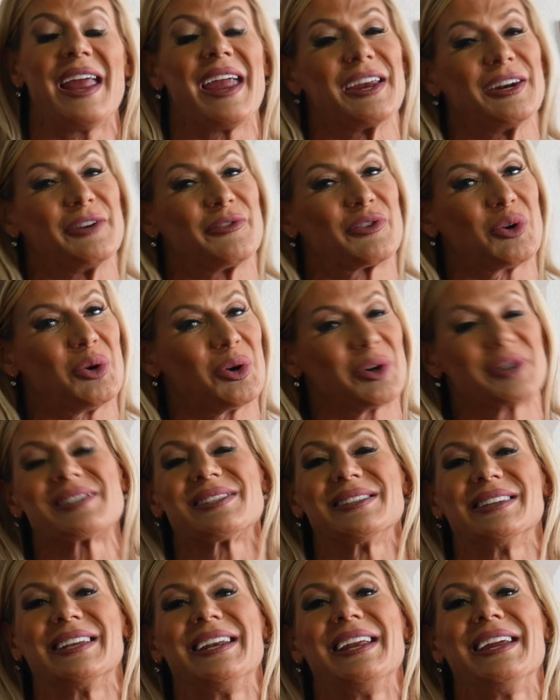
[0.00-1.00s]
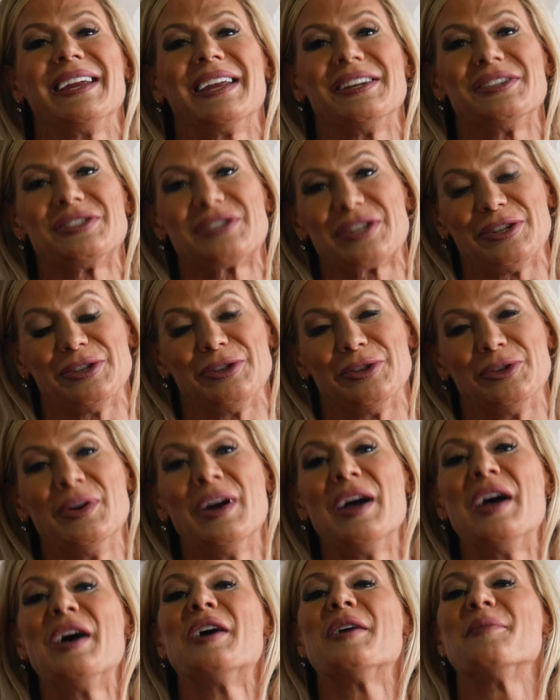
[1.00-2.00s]
and of course leading into
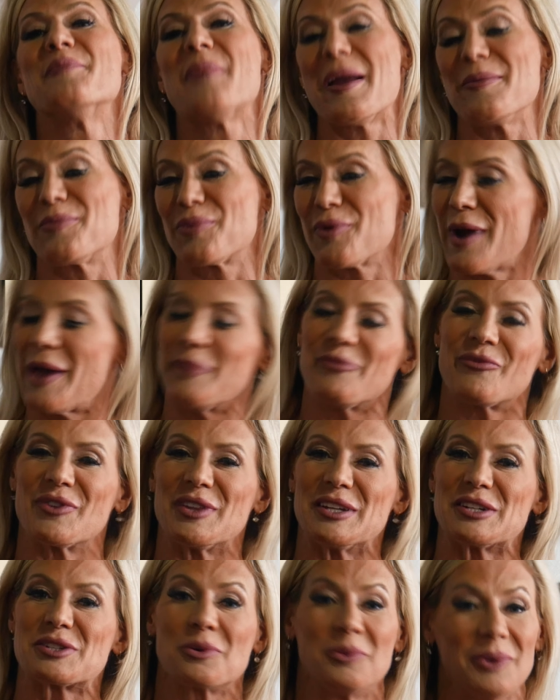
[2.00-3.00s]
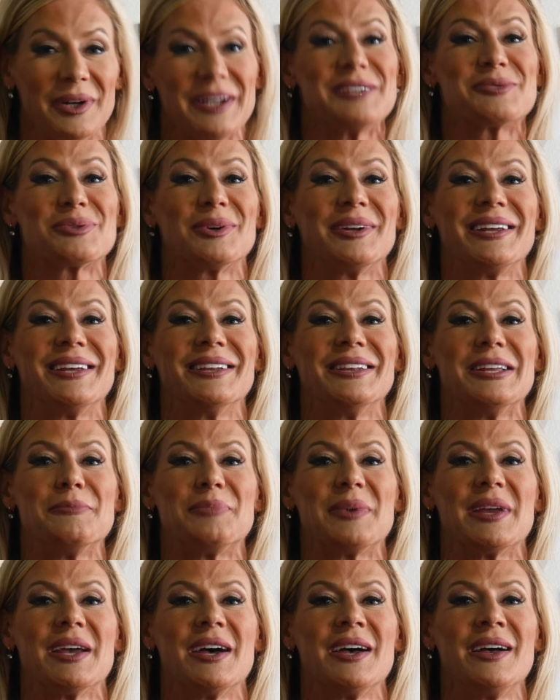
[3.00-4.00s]
my prep for the 2020
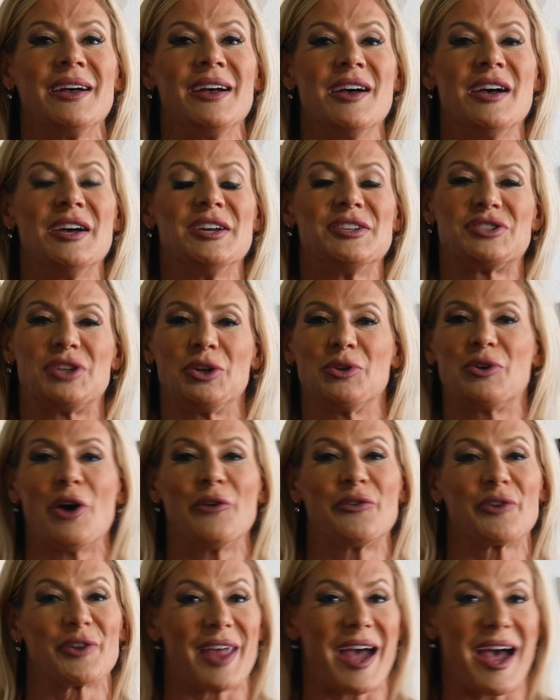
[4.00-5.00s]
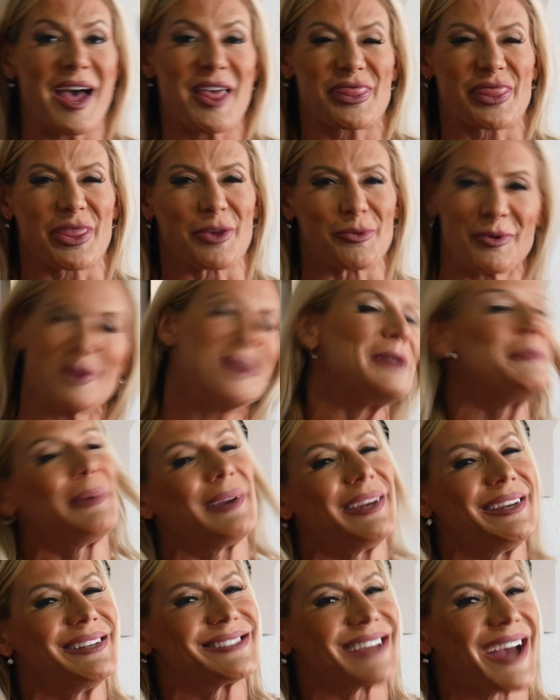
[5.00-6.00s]
Olympia to go for that
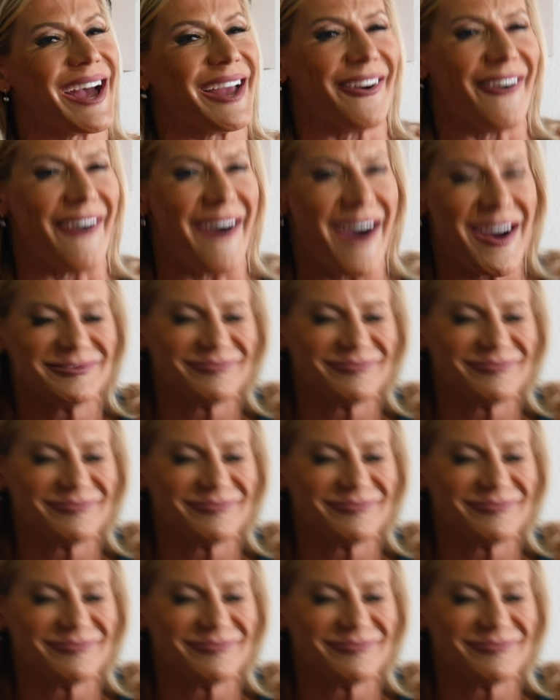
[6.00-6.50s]
three-peat title.